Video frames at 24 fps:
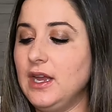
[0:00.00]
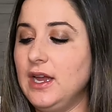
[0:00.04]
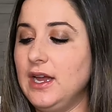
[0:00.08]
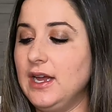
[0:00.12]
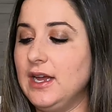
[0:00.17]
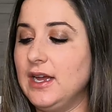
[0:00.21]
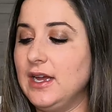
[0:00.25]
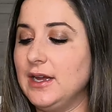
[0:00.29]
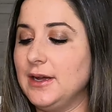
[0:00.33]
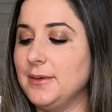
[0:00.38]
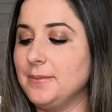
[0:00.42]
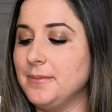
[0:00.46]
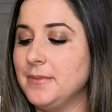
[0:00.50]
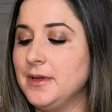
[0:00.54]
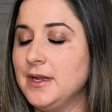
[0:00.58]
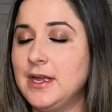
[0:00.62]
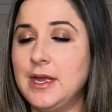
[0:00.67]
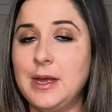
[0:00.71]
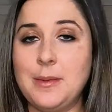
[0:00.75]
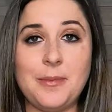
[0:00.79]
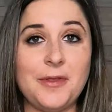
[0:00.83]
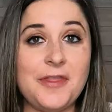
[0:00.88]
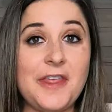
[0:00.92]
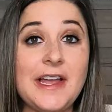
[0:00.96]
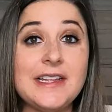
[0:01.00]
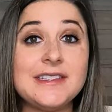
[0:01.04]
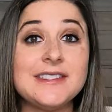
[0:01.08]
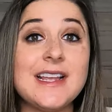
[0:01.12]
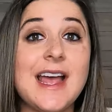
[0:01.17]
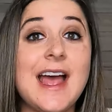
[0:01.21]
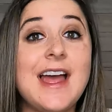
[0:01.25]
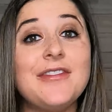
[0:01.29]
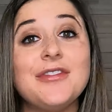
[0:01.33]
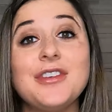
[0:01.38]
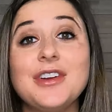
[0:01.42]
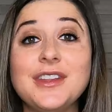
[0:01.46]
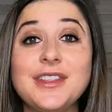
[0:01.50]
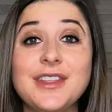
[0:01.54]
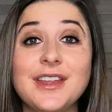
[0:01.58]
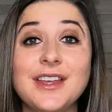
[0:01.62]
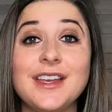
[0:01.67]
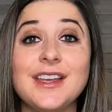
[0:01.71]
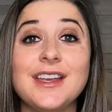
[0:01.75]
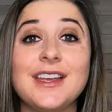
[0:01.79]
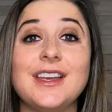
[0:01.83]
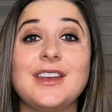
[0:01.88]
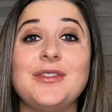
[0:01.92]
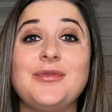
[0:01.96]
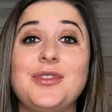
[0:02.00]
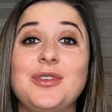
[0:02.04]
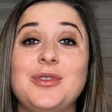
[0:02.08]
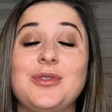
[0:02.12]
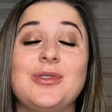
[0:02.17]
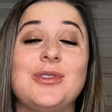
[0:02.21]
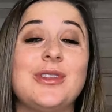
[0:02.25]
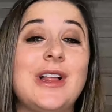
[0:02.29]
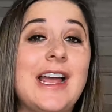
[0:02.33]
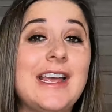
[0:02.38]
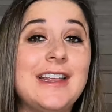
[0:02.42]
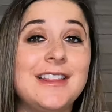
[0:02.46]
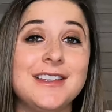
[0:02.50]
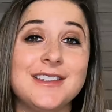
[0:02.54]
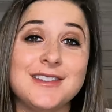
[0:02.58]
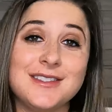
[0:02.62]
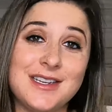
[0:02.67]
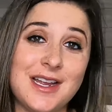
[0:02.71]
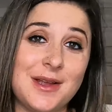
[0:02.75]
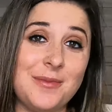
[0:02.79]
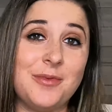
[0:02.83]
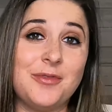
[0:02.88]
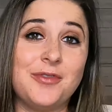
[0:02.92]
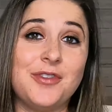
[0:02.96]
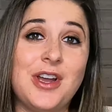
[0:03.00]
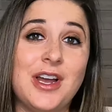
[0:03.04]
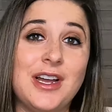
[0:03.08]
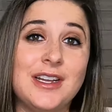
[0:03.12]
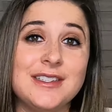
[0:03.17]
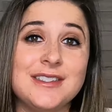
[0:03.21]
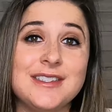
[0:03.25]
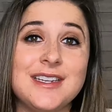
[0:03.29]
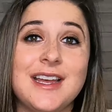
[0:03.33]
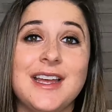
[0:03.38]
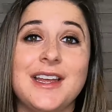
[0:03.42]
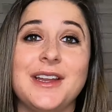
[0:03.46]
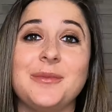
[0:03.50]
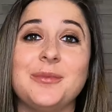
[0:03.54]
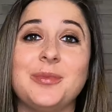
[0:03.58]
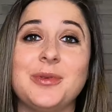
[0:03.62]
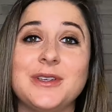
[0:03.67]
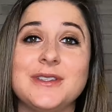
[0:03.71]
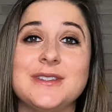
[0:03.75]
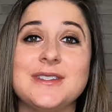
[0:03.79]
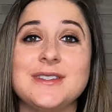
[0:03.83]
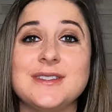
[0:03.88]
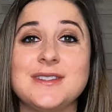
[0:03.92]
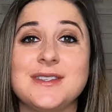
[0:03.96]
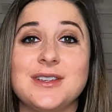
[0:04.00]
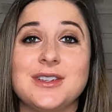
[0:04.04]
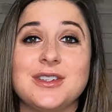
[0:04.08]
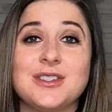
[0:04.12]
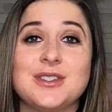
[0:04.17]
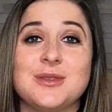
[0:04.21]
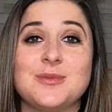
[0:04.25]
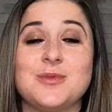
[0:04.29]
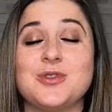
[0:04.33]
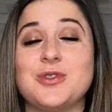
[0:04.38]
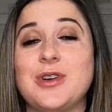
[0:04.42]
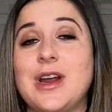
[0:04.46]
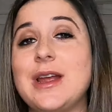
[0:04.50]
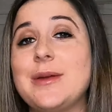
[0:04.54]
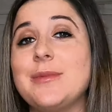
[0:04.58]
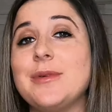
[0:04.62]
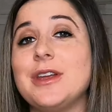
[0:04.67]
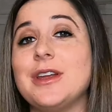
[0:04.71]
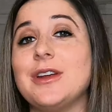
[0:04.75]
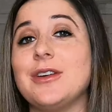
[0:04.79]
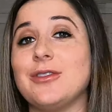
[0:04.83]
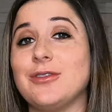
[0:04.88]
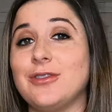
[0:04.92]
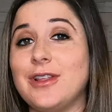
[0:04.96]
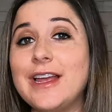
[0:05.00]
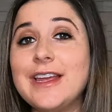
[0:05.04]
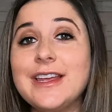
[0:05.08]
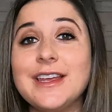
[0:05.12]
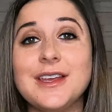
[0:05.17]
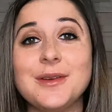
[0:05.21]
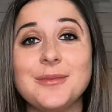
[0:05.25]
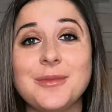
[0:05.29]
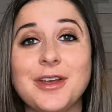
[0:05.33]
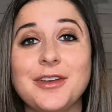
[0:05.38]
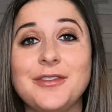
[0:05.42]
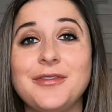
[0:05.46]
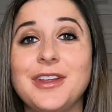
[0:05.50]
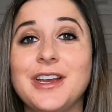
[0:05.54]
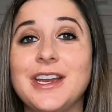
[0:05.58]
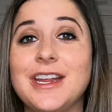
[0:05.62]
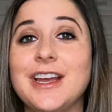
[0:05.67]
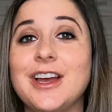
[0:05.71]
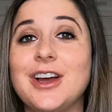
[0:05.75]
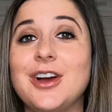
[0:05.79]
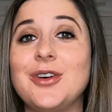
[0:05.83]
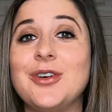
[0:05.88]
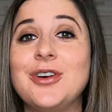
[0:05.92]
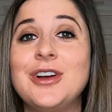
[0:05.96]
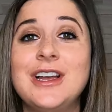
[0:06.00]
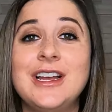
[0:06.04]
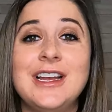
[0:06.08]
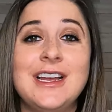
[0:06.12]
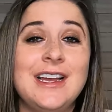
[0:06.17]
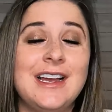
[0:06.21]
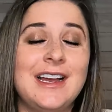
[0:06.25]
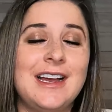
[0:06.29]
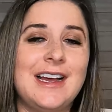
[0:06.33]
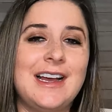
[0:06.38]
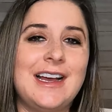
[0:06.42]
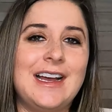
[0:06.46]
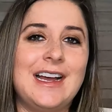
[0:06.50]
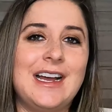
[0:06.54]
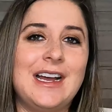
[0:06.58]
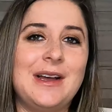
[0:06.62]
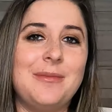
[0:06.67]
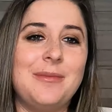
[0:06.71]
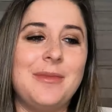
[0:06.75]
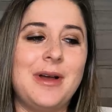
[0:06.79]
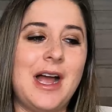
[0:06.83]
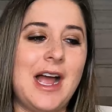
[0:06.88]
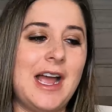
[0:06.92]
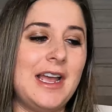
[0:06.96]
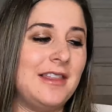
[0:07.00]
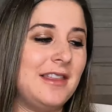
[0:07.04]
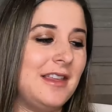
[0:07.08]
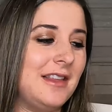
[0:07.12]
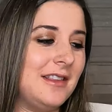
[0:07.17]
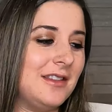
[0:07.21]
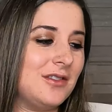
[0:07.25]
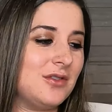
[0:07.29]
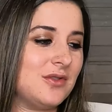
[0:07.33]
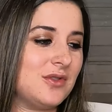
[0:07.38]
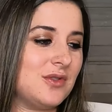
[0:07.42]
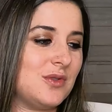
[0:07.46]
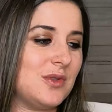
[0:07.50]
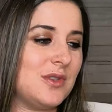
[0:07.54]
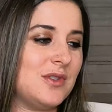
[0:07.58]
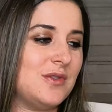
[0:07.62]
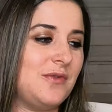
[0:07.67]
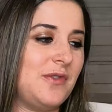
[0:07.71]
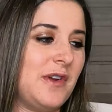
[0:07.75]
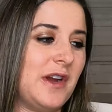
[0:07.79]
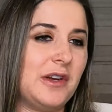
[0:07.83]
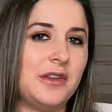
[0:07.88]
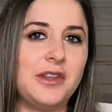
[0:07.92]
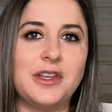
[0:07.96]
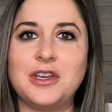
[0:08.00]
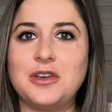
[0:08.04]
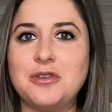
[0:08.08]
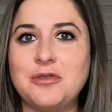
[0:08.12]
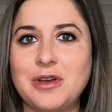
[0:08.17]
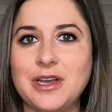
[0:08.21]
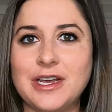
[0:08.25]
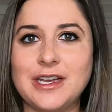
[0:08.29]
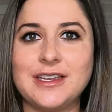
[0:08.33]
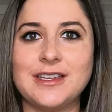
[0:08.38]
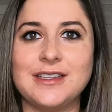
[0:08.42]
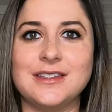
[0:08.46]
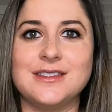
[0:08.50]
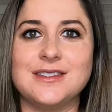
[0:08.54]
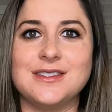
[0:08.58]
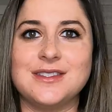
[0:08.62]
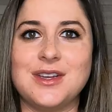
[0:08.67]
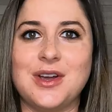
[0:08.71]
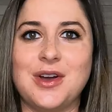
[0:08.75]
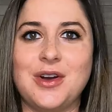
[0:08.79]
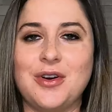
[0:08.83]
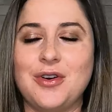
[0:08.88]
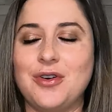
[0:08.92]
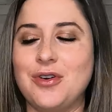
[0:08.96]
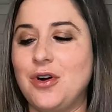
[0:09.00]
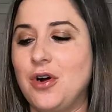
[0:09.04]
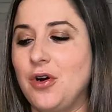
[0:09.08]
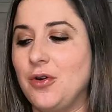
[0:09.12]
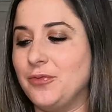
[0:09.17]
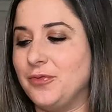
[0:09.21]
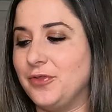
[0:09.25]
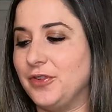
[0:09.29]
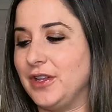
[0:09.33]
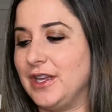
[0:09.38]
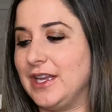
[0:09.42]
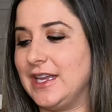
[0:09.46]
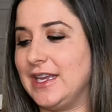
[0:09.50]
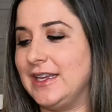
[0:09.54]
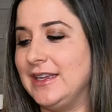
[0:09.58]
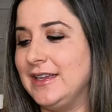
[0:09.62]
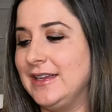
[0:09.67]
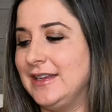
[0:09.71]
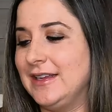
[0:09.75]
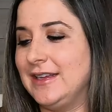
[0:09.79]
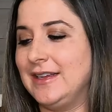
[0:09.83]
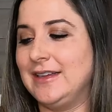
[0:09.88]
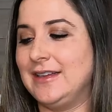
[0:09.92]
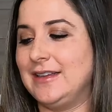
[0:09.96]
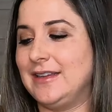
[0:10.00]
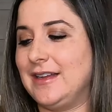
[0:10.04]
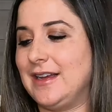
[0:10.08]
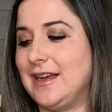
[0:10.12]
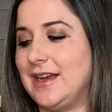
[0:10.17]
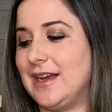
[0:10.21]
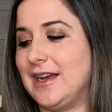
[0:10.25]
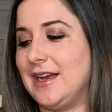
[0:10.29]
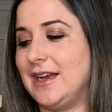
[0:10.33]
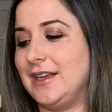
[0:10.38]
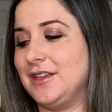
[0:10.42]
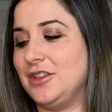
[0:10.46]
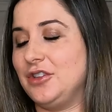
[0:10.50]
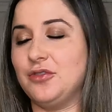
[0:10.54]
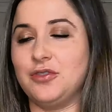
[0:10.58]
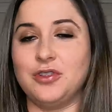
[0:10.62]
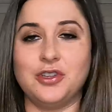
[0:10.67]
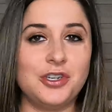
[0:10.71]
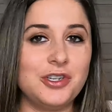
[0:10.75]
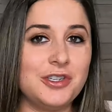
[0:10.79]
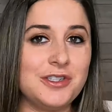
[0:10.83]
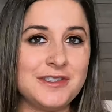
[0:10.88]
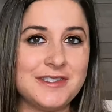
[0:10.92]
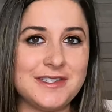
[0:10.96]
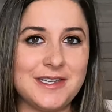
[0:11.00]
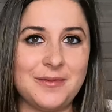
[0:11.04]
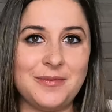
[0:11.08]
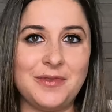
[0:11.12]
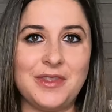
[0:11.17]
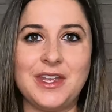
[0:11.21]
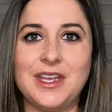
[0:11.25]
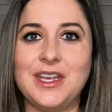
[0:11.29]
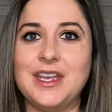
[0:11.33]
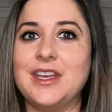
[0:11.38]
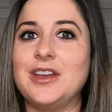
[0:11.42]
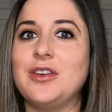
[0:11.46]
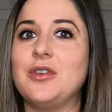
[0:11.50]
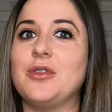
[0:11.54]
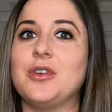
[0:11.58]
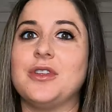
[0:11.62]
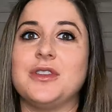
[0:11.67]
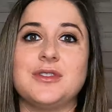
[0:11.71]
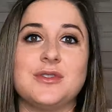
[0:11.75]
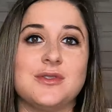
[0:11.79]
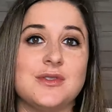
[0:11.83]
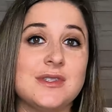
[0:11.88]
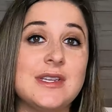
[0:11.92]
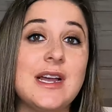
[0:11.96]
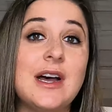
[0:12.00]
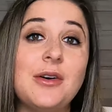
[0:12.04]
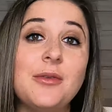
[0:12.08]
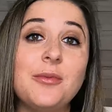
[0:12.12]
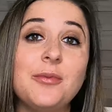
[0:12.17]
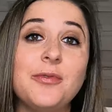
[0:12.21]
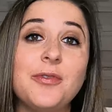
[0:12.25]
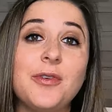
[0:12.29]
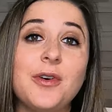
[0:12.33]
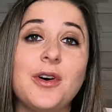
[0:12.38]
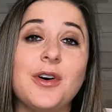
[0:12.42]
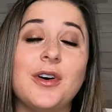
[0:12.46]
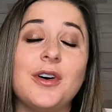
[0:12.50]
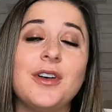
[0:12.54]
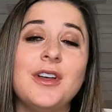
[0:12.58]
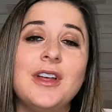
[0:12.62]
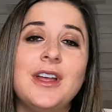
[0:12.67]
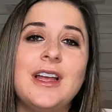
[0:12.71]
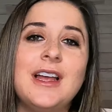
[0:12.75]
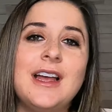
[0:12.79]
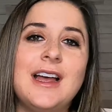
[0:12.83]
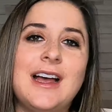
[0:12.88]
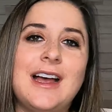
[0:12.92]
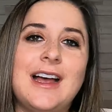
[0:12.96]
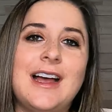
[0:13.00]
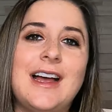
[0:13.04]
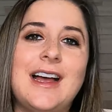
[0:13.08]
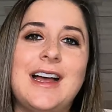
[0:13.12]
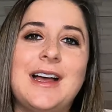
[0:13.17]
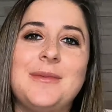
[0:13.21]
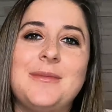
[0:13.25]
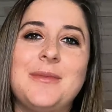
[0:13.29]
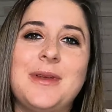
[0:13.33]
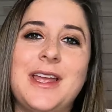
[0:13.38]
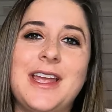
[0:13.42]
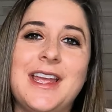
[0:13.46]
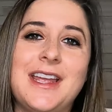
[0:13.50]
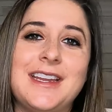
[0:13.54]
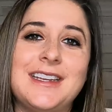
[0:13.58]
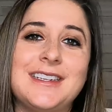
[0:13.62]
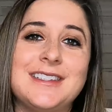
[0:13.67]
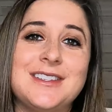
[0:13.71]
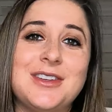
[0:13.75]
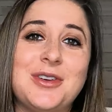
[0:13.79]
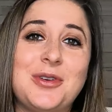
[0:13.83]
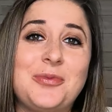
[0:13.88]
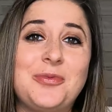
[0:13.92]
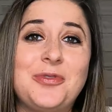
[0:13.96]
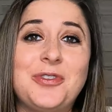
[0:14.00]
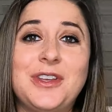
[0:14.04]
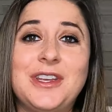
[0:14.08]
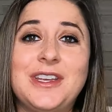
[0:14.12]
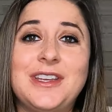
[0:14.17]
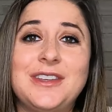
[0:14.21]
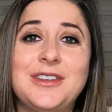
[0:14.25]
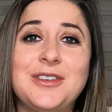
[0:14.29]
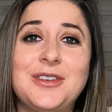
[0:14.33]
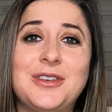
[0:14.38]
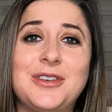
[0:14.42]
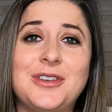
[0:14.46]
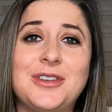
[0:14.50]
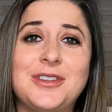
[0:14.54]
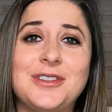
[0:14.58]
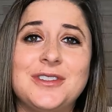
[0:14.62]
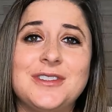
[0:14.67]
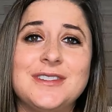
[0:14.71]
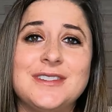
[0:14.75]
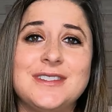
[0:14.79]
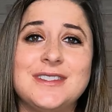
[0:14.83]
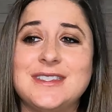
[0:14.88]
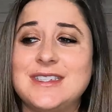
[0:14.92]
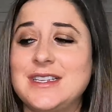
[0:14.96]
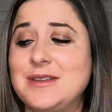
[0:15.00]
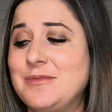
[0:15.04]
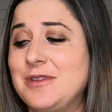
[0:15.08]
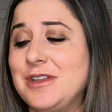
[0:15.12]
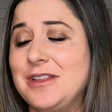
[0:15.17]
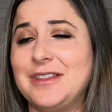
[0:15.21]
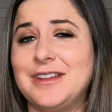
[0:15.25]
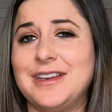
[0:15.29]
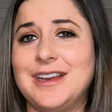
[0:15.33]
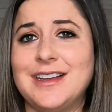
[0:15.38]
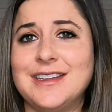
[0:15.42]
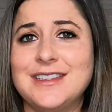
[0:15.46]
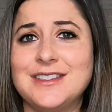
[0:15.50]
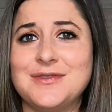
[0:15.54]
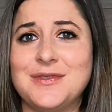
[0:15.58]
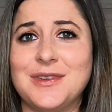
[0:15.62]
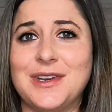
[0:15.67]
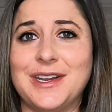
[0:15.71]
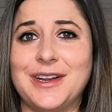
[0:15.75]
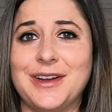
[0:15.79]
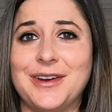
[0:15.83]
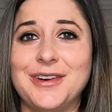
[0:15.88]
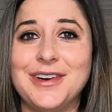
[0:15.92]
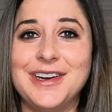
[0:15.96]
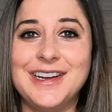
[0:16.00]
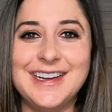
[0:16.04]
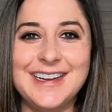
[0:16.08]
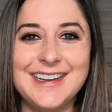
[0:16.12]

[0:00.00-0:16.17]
um, but that's everything. If you like this type of content, please consider subscribing or liking my video. Um, I think this was fairly quick and so hopefully uh, you learned something or this is helpful um, and hopefully you'll see me in the next video.